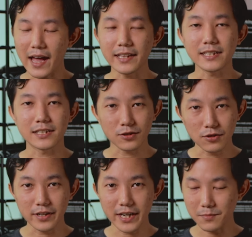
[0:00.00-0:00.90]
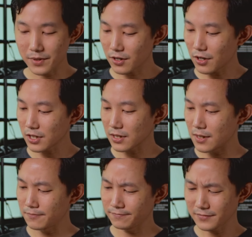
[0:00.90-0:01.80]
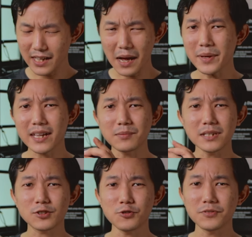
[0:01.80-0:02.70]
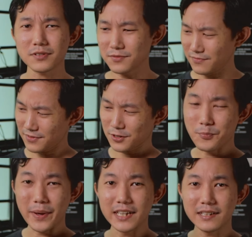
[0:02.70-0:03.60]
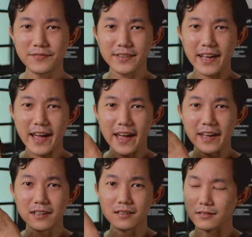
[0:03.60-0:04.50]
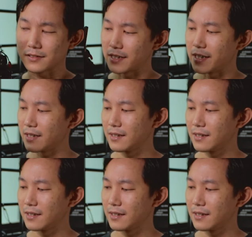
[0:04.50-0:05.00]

and this is so great because I mean, it comes with so many different angles, right?